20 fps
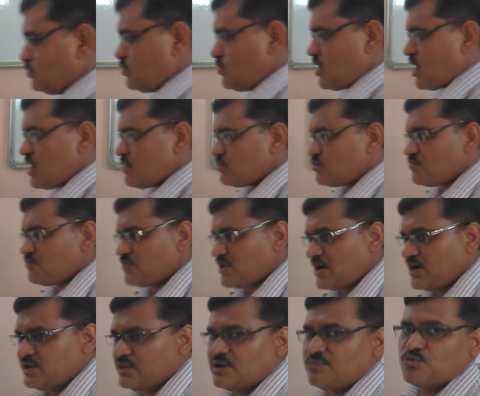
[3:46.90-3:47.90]
You have to
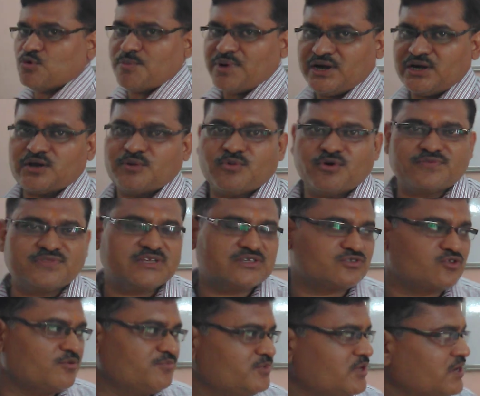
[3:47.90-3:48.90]
find the momentum of
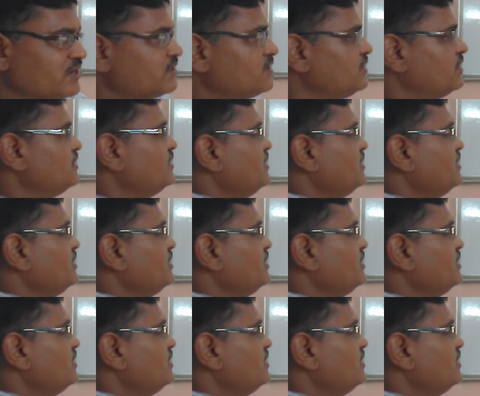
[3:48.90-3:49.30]
this object.